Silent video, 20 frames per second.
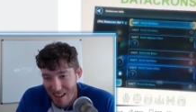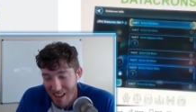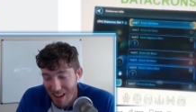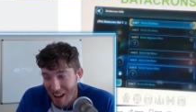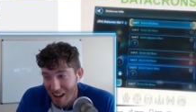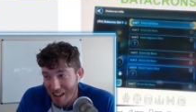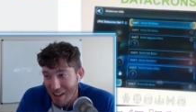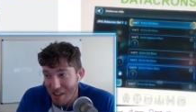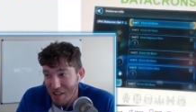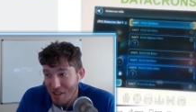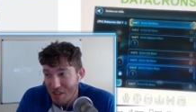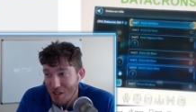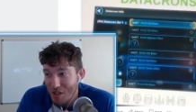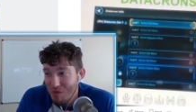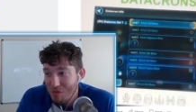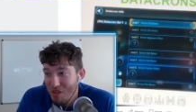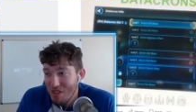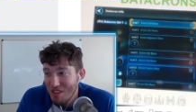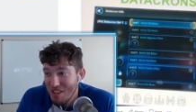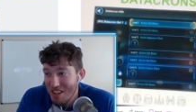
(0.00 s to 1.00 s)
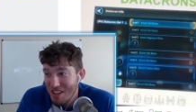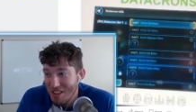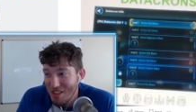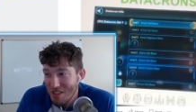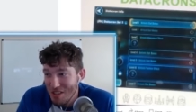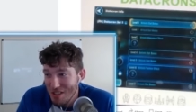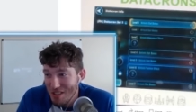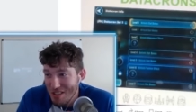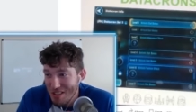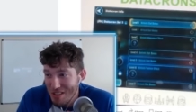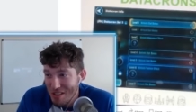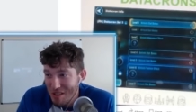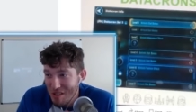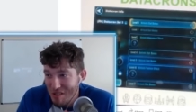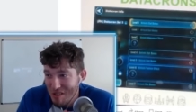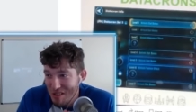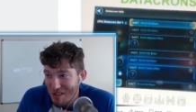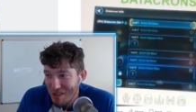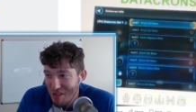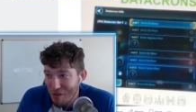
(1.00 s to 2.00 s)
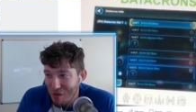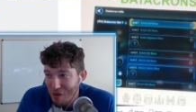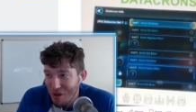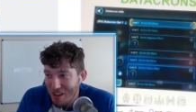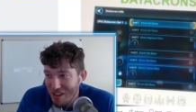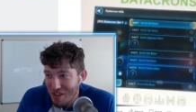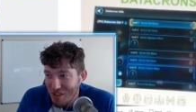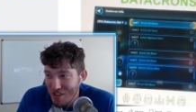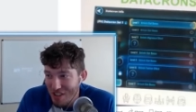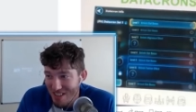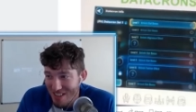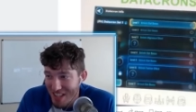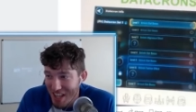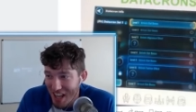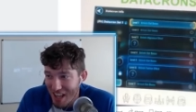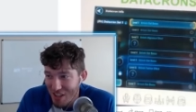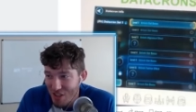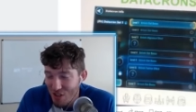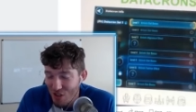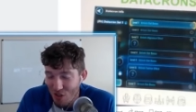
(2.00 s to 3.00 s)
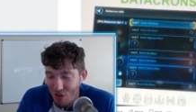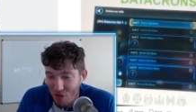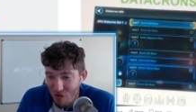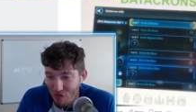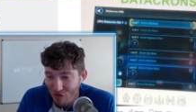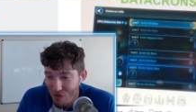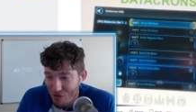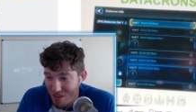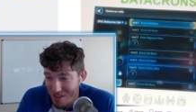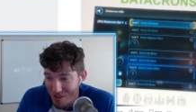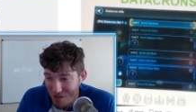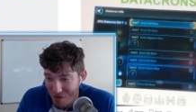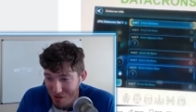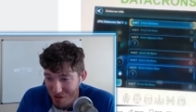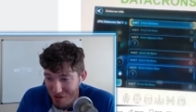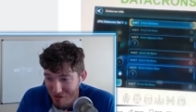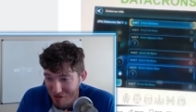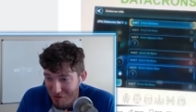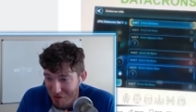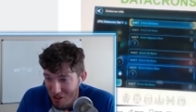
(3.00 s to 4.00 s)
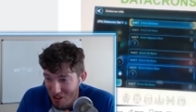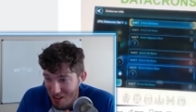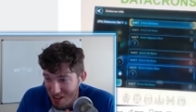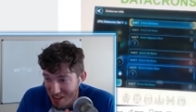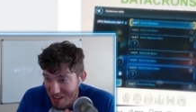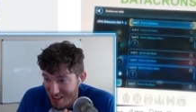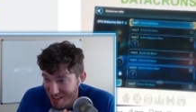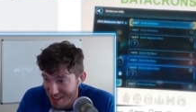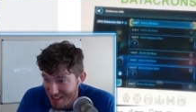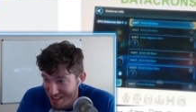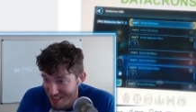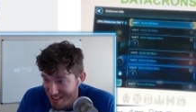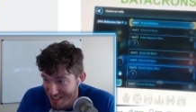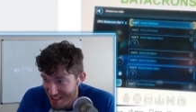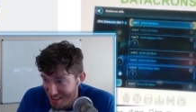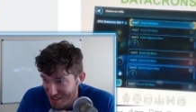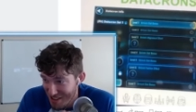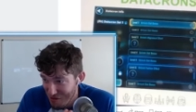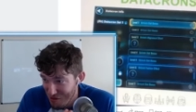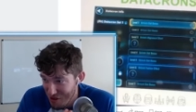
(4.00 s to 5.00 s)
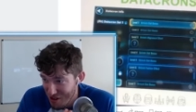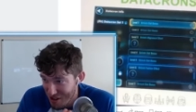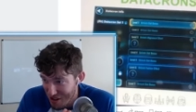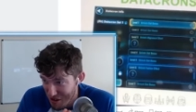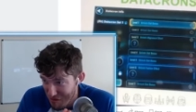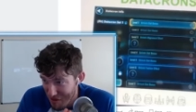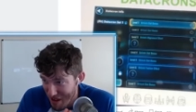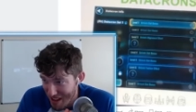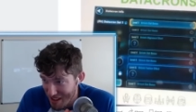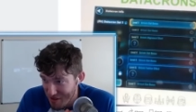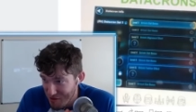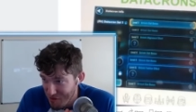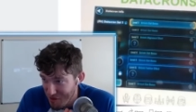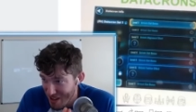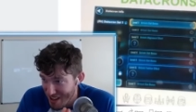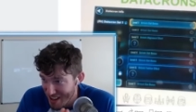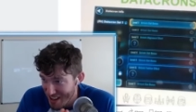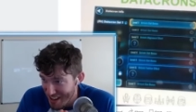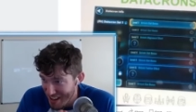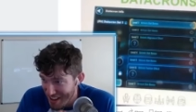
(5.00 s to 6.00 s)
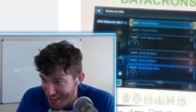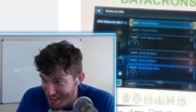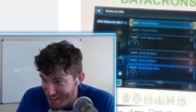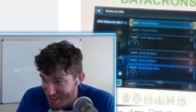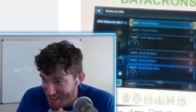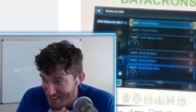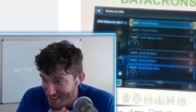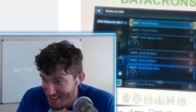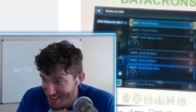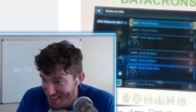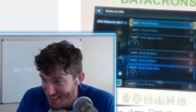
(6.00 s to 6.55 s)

I guess that just means he has the, the the greatest intestinal fortitude of them all, a real man's man, I guess.